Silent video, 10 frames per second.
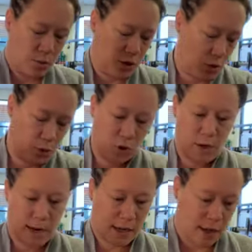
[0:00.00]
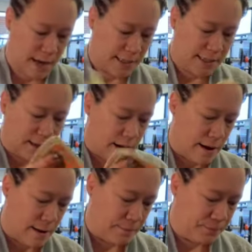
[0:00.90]
we'll do that in class,
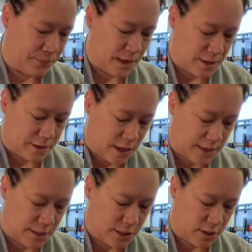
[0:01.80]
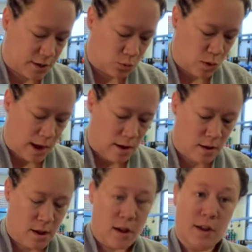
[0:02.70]
in this class as well.
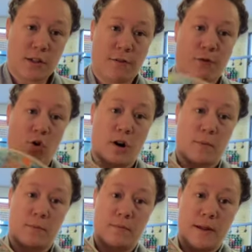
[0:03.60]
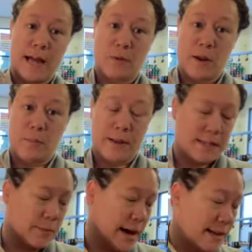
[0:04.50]
So for Halloween
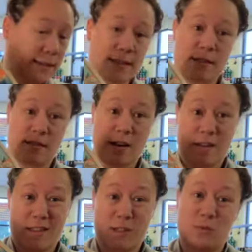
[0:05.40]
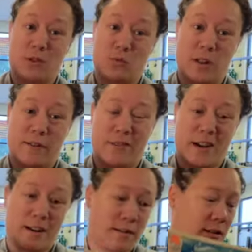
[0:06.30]
placemats, this one's really
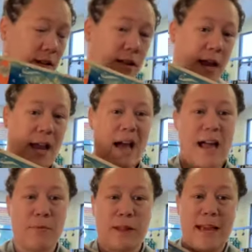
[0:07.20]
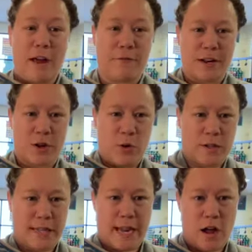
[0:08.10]
fun. I really had fun
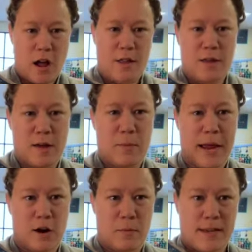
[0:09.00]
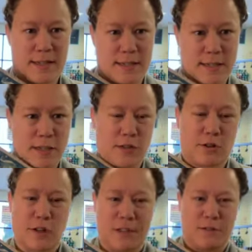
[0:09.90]
quilting on the panel pieces because
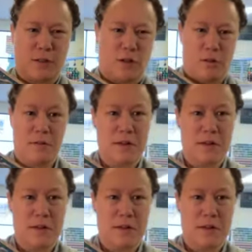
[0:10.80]
there's lots of little